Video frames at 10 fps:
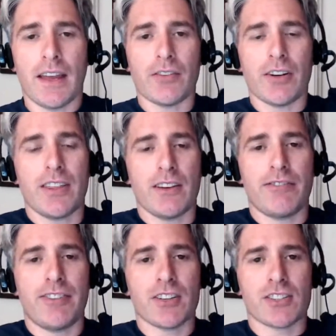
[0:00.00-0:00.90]
Everything
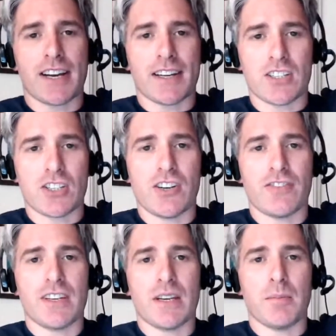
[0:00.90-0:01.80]
feels like it's
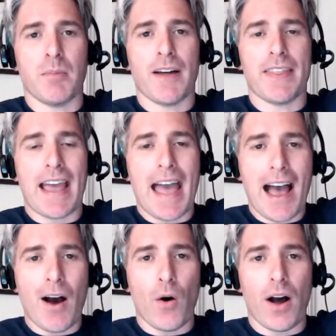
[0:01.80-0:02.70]
shifting by the
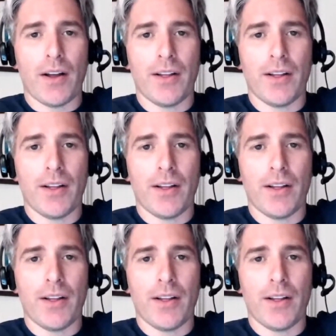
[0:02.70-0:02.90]
hour.